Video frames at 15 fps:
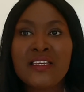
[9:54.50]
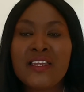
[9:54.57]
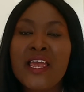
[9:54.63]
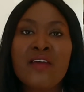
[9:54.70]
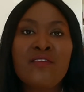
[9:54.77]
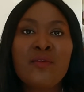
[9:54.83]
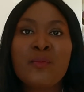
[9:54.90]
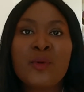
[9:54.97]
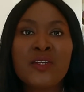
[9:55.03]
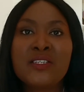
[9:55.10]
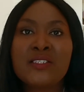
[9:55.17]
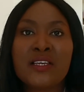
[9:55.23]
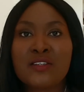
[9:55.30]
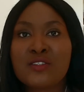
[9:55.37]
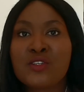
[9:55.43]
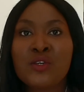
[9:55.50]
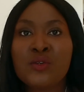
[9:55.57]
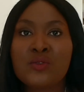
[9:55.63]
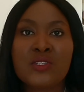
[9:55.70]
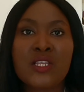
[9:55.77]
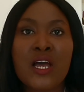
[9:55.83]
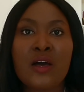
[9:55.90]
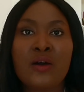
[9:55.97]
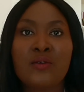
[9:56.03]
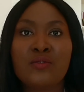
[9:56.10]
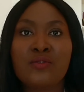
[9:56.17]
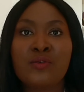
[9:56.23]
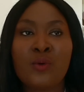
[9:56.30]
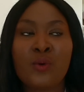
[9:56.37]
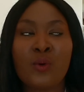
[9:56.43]
everybody's excuse now
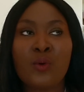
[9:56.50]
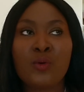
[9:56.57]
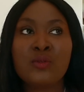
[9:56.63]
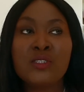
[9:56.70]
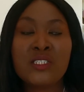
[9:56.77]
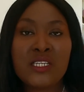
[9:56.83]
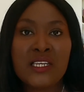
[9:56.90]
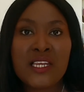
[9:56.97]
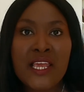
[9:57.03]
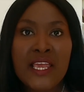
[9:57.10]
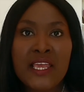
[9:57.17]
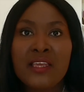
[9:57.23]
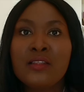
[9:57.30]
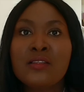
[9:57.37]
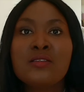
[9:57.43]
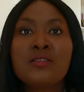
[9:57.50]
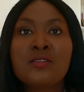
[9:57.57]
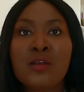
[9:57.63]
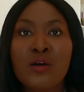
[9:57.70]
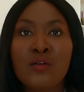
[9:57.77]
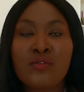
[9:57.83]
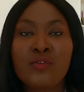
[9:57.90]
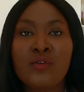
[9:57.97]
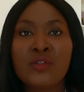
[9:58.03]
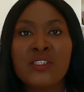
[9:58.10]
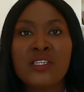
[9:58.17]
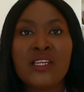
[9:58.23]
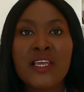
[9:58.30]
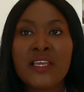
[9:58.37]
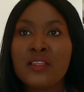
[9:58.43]
for delaying stuff or
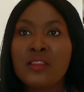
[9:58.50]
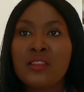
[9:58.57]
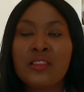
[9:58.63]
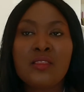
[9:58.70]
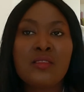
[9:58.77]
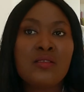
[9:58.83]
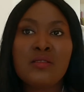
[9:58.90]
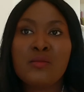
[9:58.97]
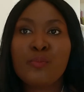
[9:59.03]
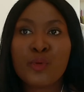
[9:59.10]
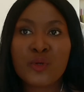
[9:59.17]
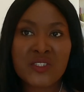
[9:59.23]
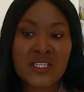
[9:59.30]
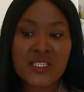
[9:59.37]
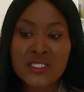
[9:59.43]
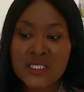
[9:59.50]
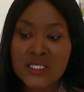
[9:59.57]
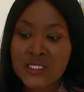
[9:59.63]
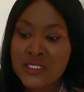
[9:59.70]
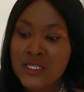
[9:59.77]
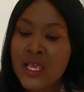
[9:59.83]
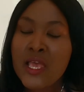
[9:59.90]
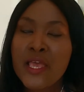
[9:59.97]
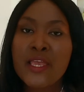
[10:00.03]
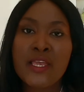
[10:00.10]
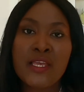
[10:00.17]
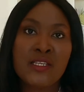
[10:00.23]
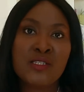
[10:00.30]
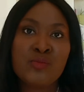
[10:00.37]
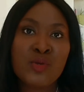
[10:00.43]
delaying processes
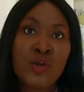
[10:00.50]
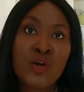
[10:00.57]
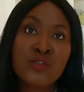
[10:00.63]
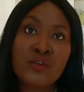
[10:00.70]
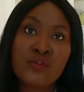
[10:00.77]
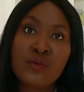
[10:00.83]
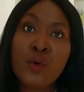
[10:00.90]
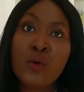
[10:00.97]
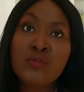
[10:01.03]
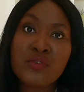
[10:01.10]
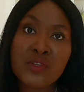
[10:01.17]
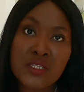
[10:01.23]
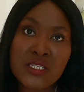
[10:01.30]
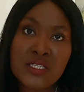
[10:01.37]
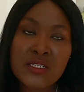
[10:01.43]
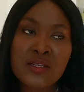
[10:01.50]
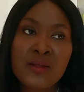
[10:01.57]
is because of COVID.